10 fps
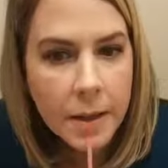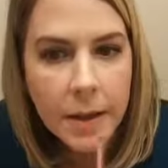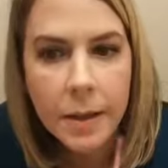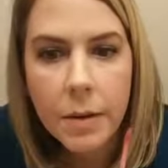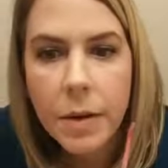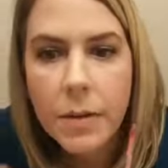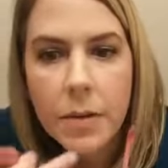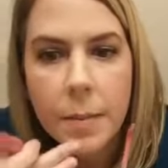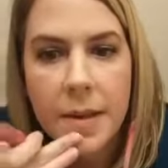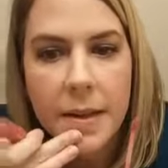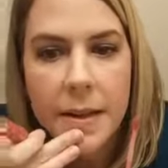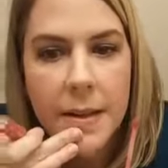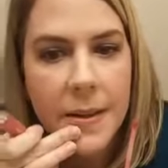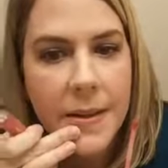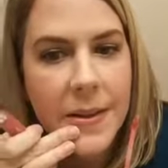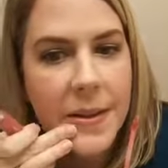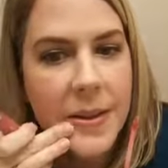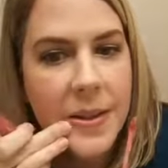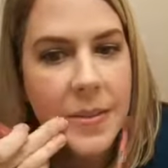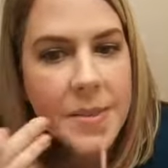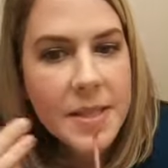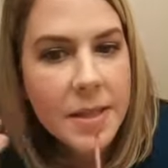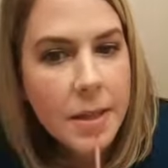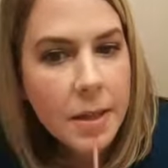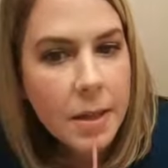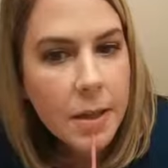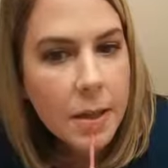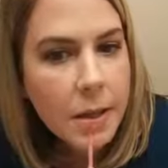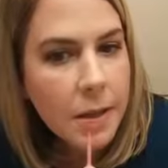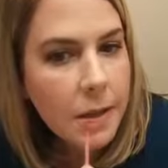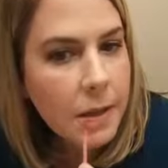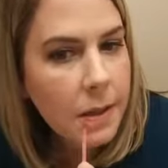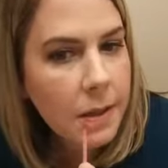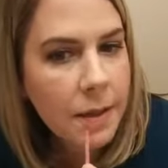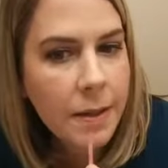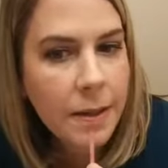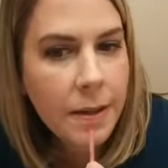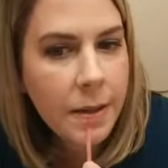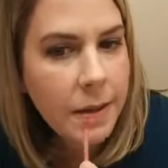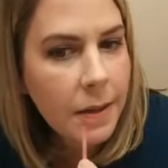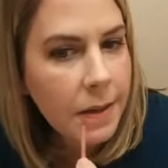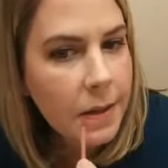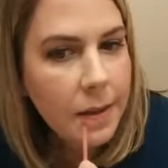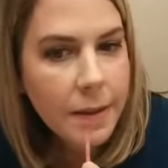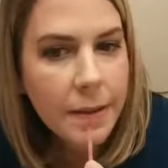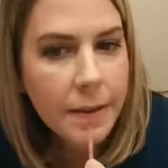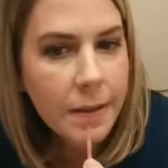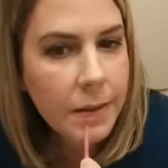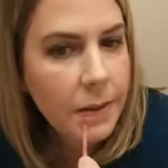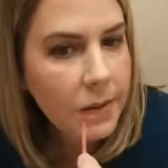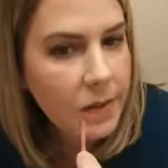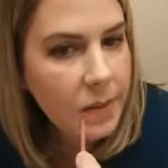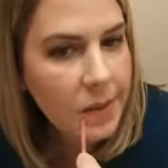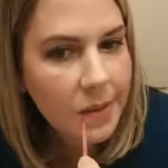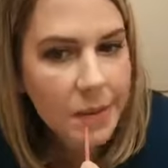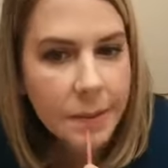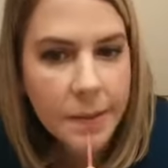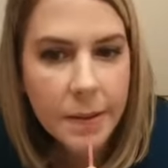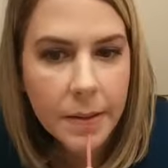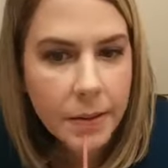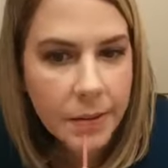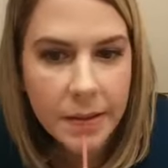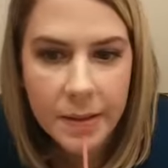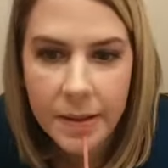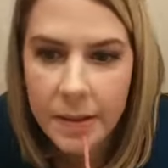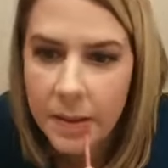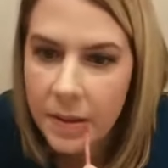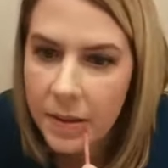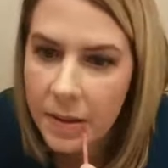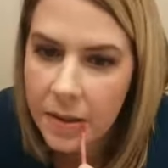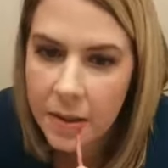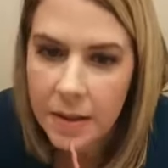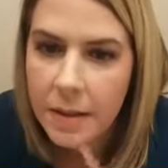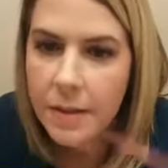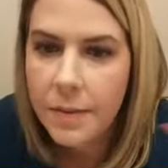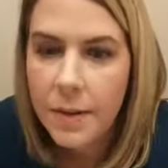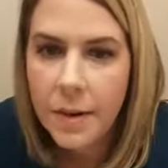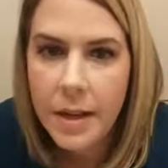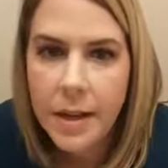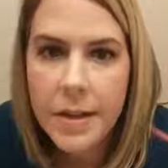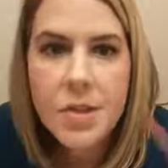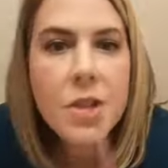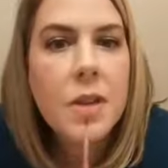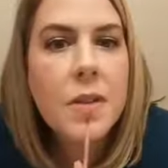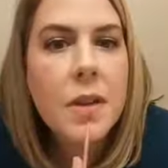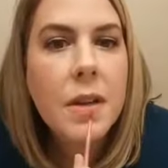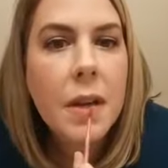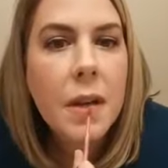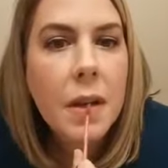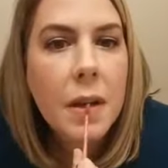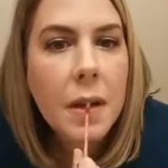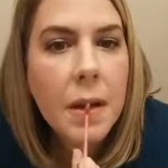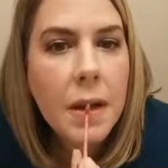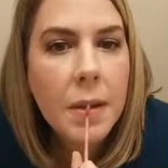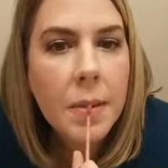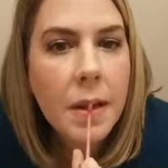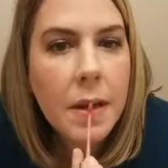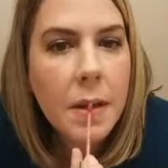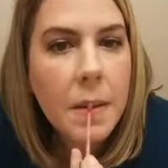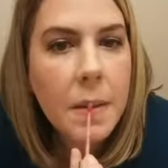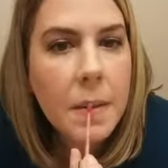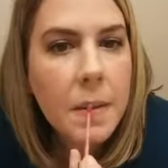I go over my, oopsie. I go over my lip liner with the very edge of the applicator,